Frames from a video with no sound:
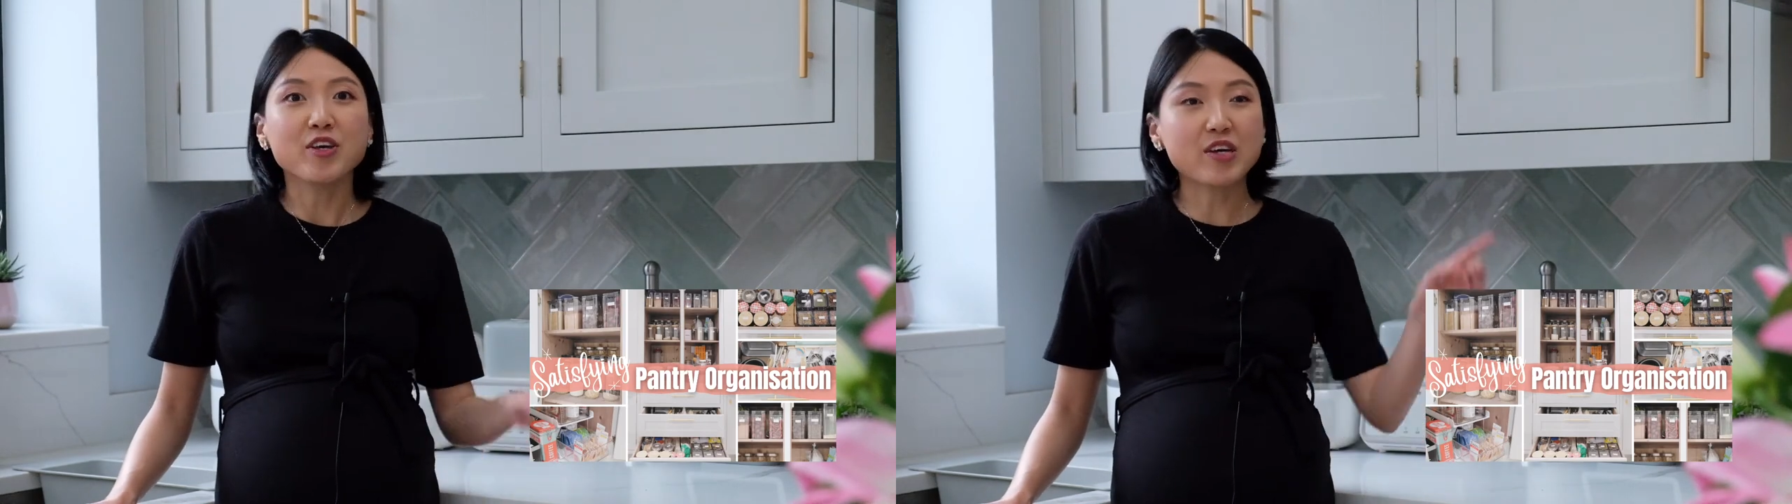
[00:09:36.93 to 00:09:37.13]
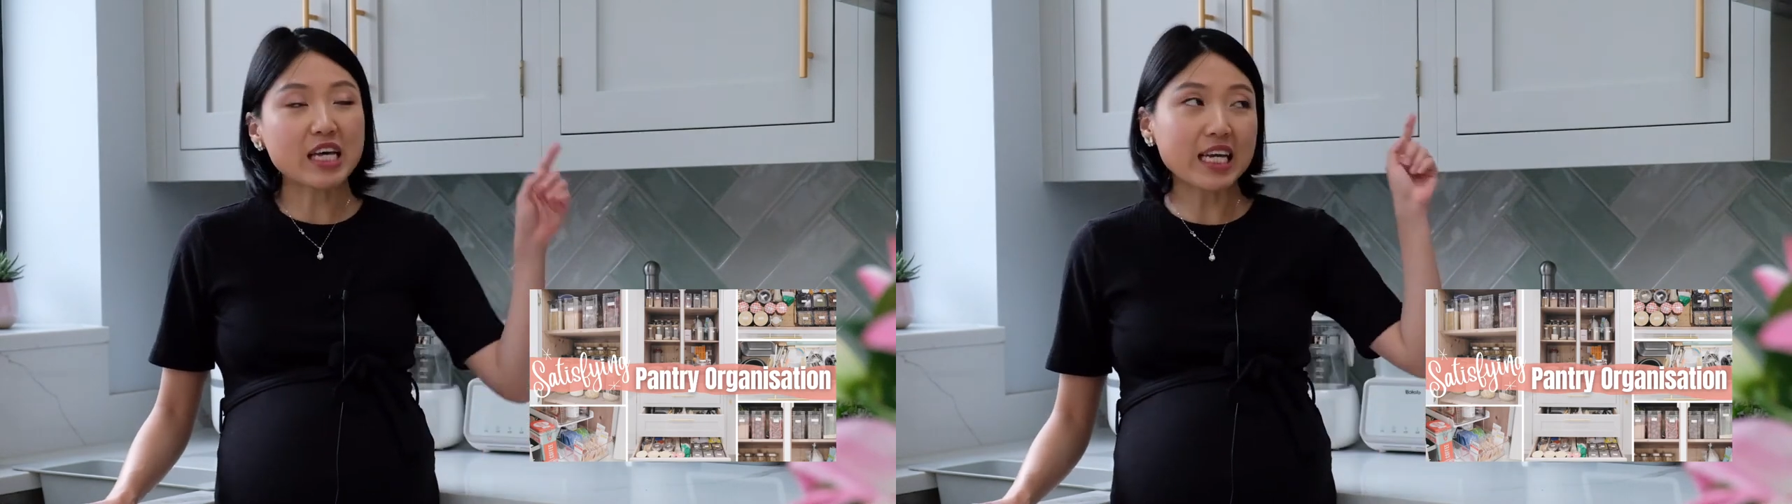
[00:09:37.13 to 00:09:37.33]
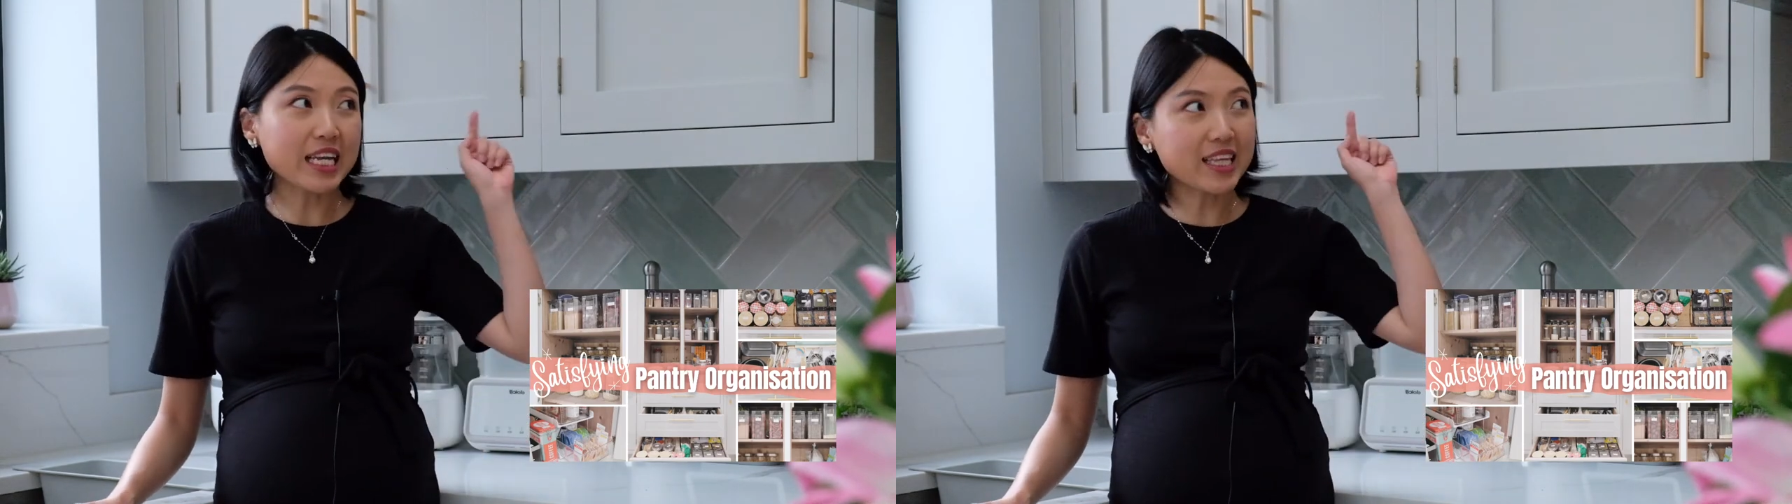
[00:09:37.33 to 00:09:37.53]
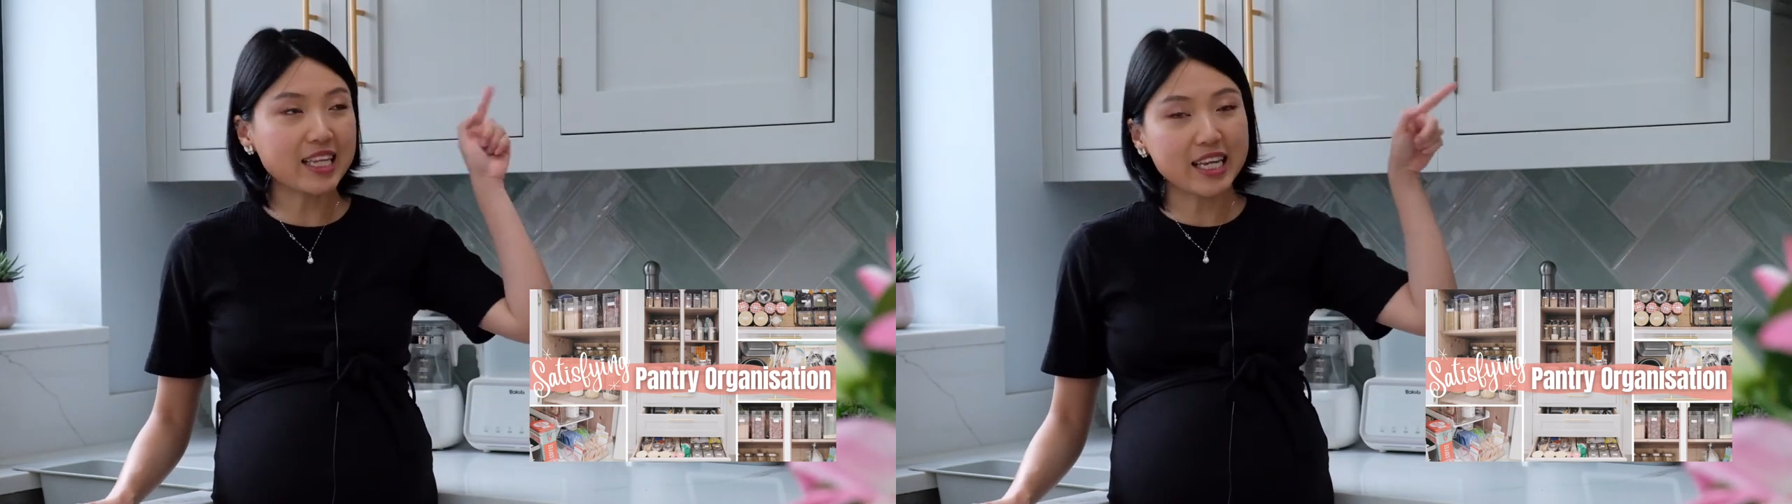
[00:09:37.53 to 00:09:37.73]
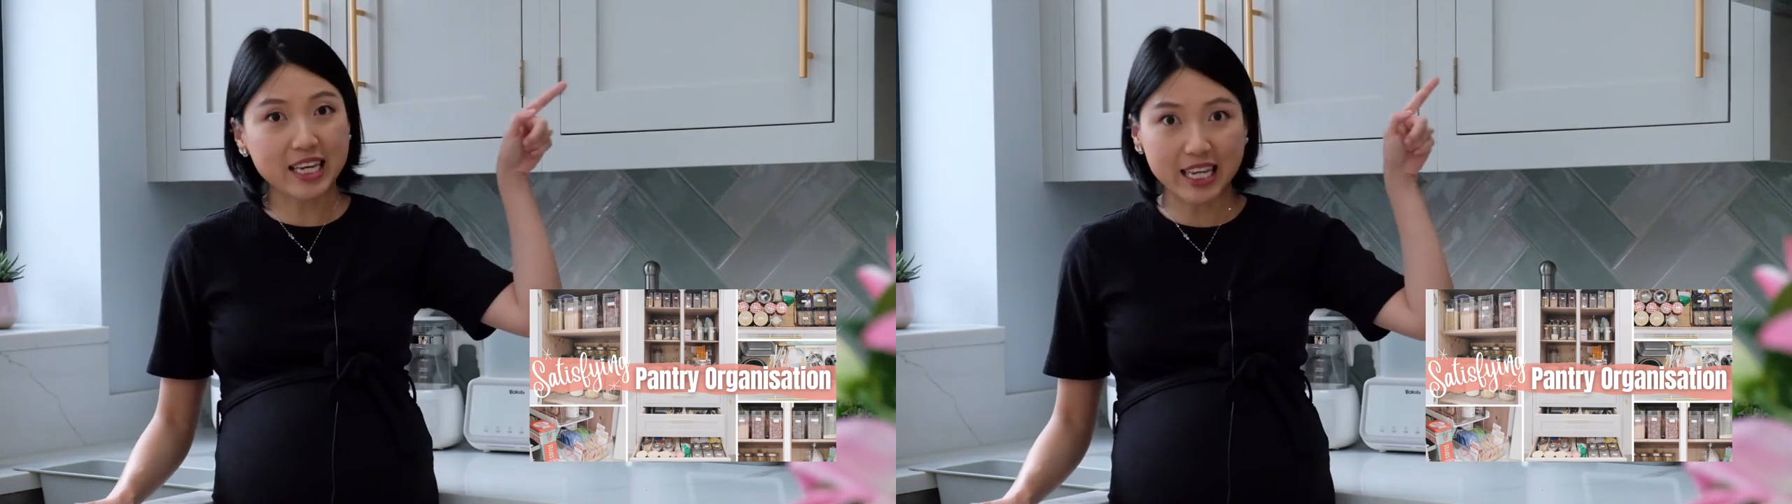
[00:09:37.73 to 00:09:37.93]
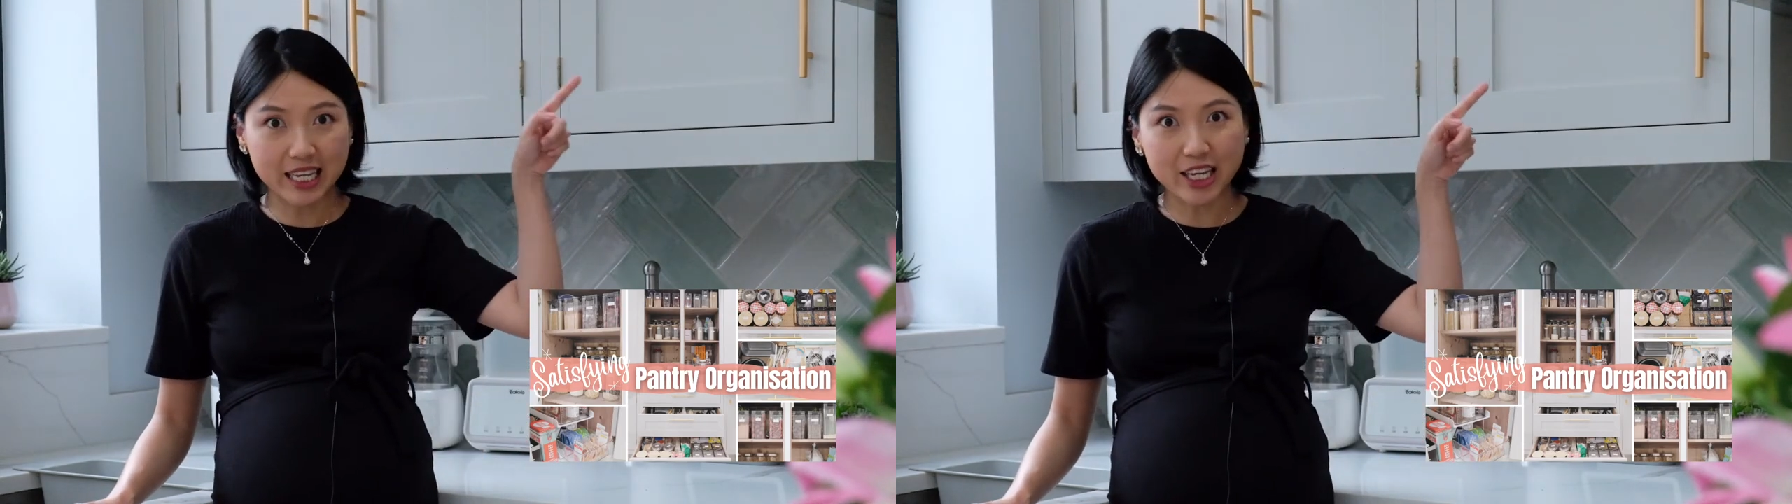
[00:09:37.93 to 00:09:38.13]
you can click the link in